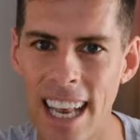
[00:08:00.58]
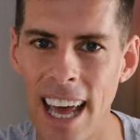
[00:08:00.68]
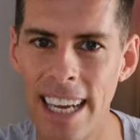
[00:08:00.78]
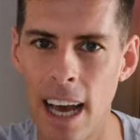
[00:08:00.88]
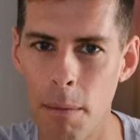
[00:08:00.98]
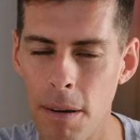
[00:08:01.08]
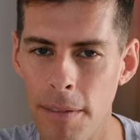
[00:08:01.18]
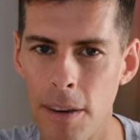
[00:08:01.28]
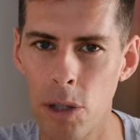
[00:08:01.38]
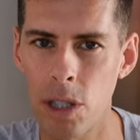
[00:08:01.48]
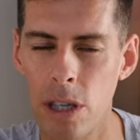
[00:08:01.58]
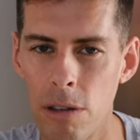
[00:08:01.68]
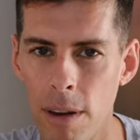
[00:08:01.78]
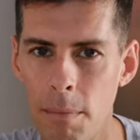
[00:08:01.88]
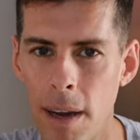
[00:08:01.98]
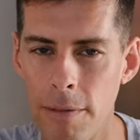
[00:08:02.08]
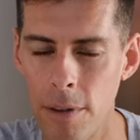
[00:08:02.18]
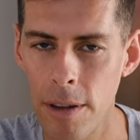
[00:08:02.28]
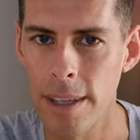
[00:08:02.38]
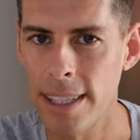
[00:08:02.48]
light upper feels good around my
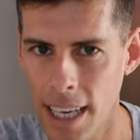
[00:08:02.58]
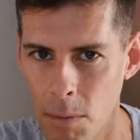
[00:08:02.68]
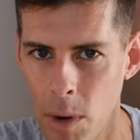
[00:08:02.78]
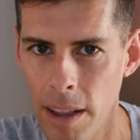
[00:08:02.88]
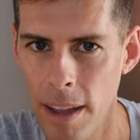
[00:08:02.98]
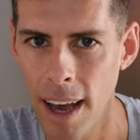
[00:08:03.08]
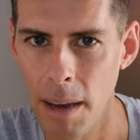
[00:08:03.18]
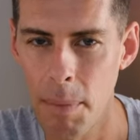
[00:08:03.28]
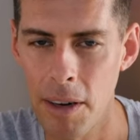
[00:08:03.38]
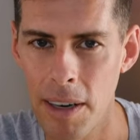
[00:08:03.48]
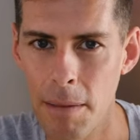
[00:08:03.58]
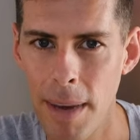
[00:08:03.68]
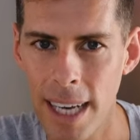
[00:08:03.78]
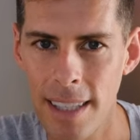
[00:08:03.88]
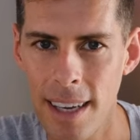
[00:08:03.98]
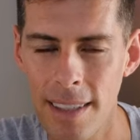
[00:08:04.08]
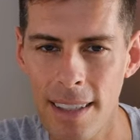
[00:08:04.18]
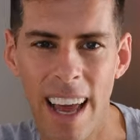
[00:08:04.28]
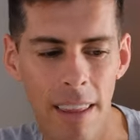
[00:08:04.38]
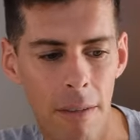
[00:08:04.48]
foot the same way that the Hyperion Max
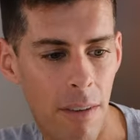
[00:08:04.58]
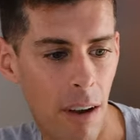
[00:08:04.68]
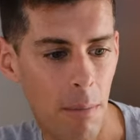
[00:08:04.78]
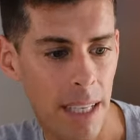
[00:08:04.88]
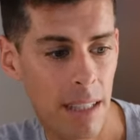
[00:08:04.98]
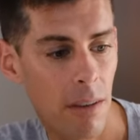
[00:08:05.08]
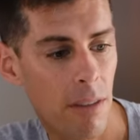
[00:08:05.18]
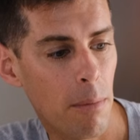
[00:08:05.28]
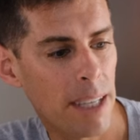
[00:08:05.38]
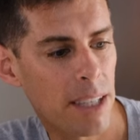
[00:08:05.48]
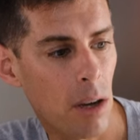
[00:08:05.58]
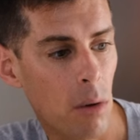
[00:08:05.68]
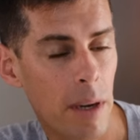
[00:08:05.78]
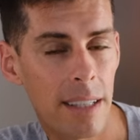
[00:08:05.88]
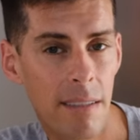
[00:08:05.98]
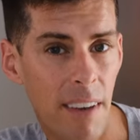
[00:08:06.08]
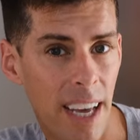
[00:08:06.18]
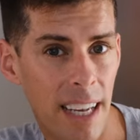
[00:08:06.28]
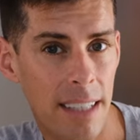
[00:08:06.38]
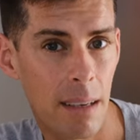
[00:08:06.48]
does, and the firmness of the midsole is
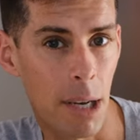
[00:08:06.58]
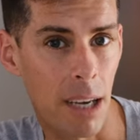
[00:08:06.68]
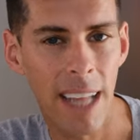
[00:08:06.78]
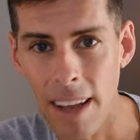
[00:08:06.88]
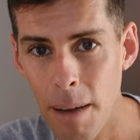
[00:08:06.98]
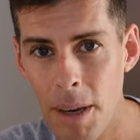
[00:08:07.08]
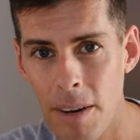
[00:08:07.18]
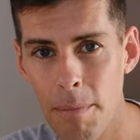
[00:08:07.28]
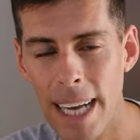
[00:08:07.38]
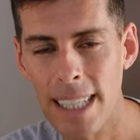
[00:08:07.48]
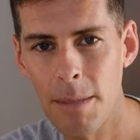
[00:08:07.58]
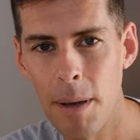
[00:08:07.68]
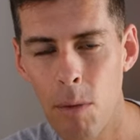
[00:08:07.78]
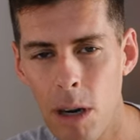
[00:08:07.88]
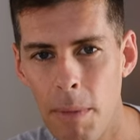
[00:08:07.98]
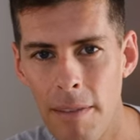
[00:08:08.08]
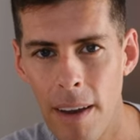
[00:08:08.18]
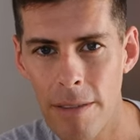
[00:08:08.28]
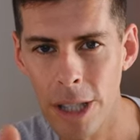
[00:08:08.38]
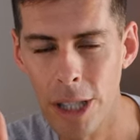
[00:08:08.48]
fairly similar. Now, the Hyperion Max has been one of my
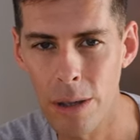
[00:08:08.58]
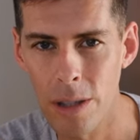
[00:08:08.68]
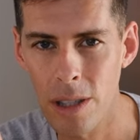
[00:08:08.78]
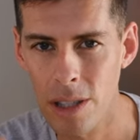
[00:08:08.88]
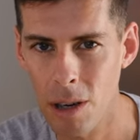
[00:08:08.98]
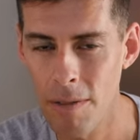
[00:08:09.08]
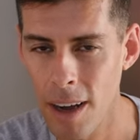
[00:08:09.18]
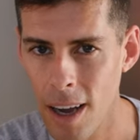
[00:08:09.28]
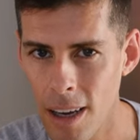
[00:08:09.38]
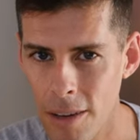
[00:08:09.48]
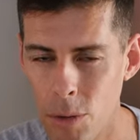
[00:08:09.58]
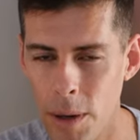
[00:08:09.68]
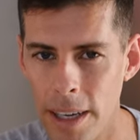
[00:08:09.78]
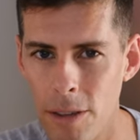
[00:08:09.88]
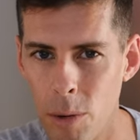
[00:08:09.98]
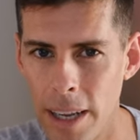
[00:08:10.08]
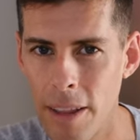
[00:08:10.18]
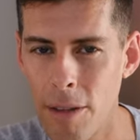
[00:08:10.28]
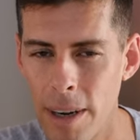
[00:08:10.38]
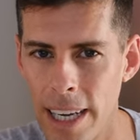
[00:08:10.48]
favorite shoes so far of
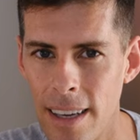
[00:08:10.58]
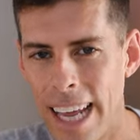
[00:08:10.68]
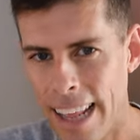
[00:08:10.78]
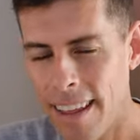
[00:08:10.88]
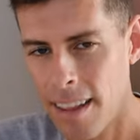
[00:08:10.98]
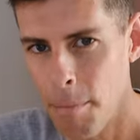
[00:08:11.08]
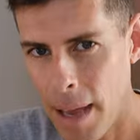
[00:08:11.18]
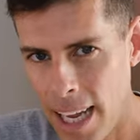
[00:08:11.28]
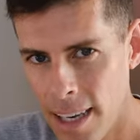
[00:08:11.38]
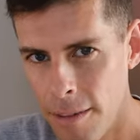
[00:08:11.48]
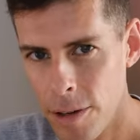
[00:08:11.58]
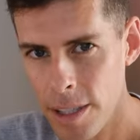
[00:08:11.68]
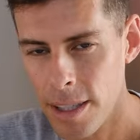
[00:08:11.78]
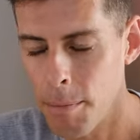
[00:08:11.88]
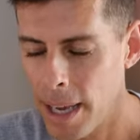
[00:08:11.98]
2023, and I think the main difference